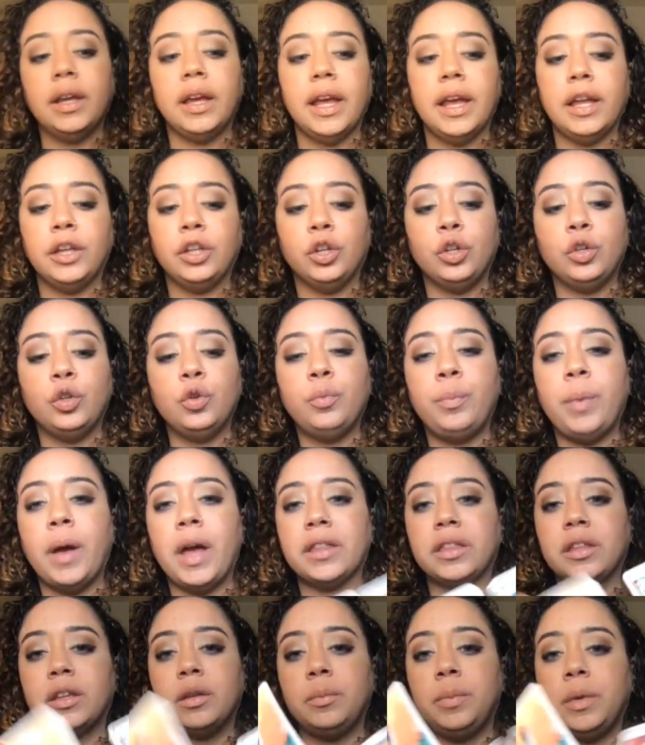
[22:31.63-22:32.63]
And your new
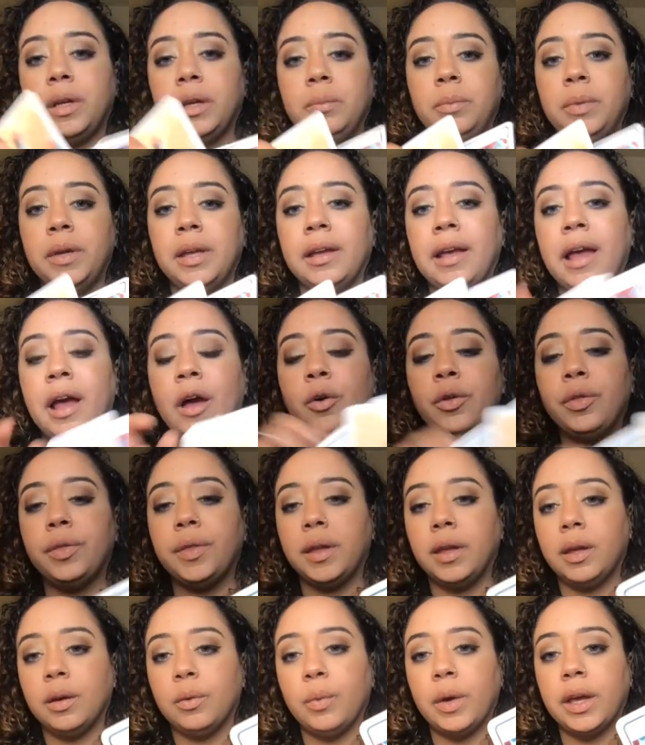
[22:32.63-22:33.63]
path could be being
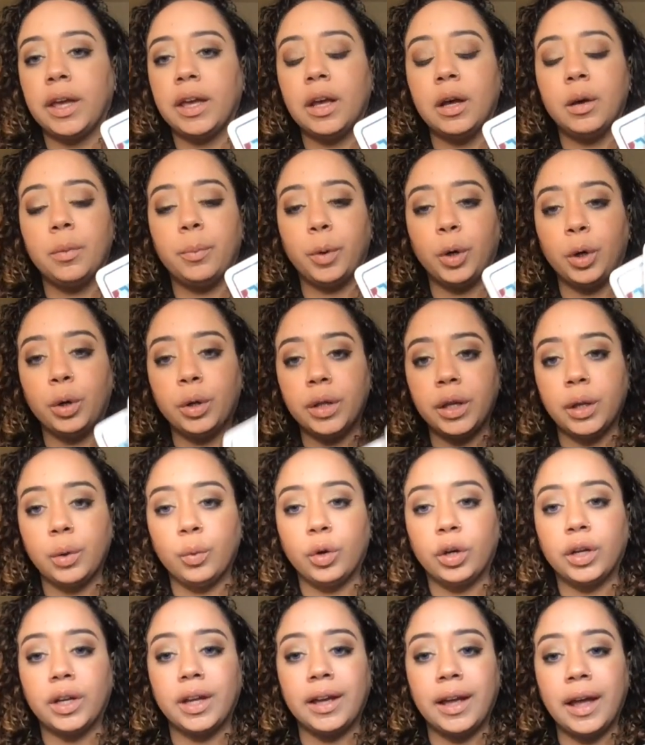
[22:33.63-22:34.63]
healthy, waking up early,
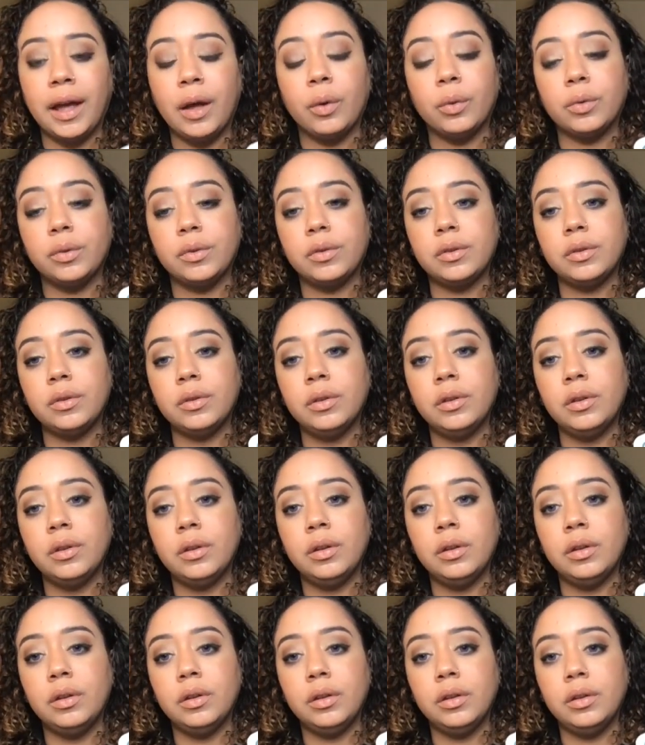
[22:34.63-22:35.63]
working out,
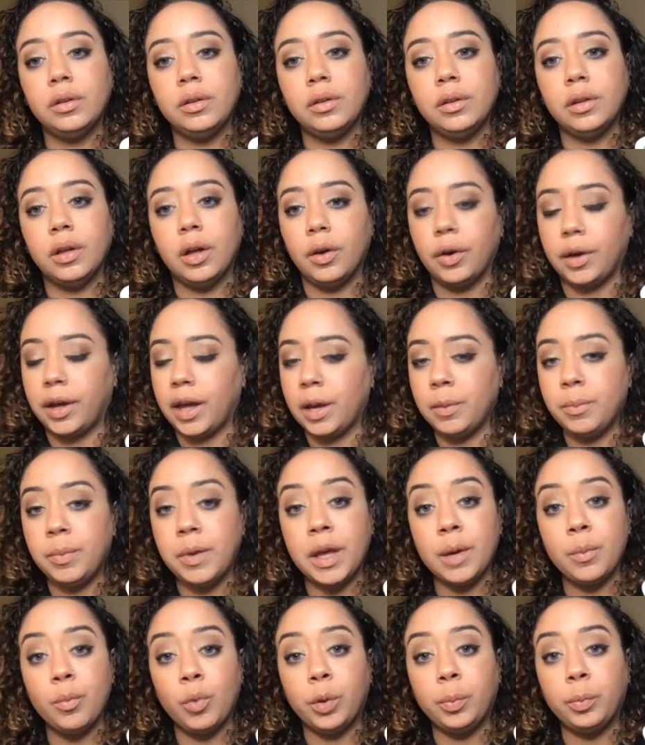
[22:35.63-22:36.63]
okay,
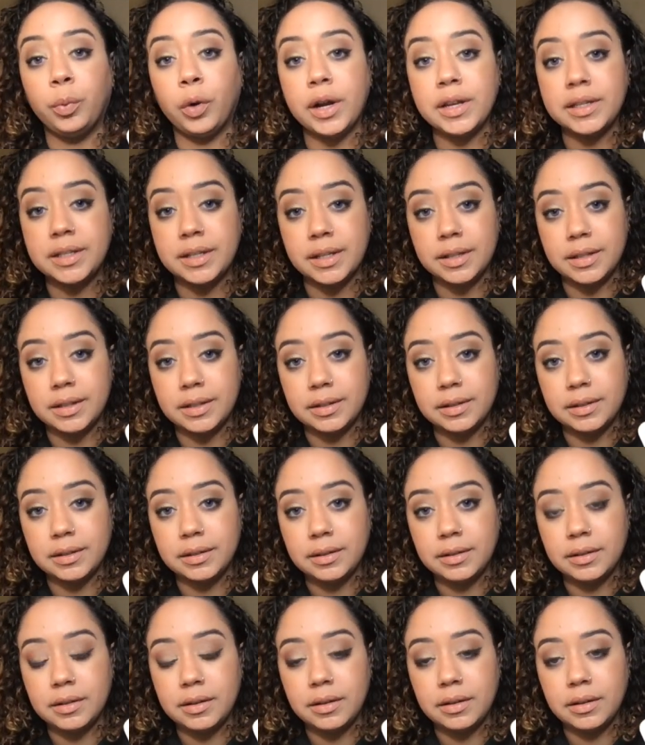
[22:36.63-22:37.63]
being more present,
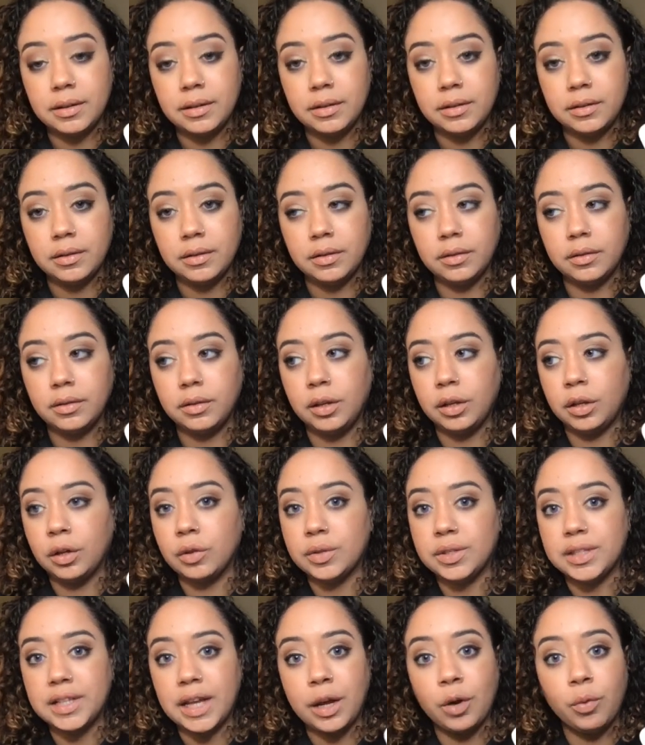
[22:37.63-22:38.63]
you know,
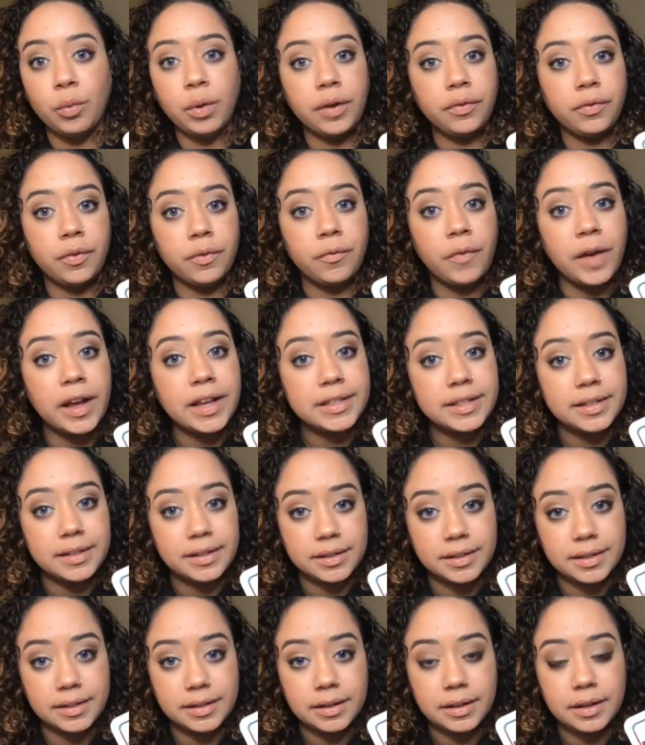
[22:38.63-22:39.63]
staying away from
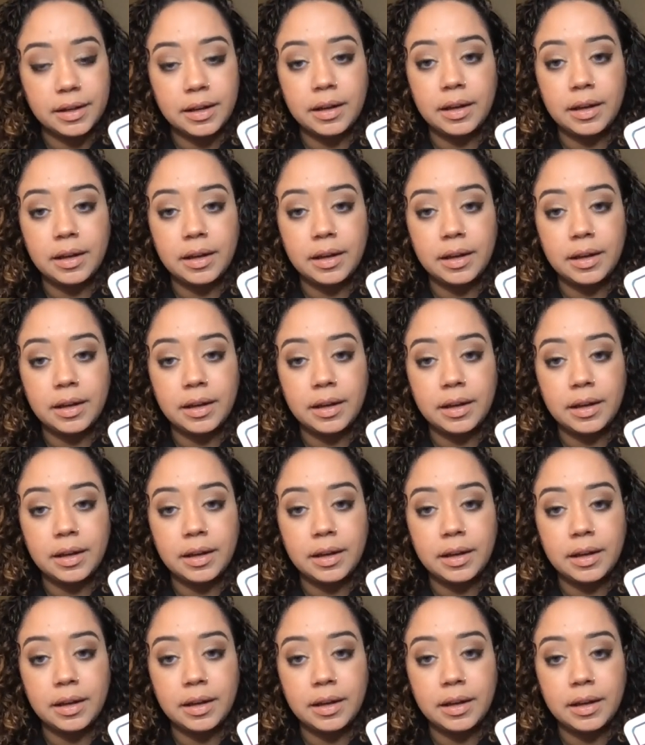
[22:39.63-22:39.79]
vices.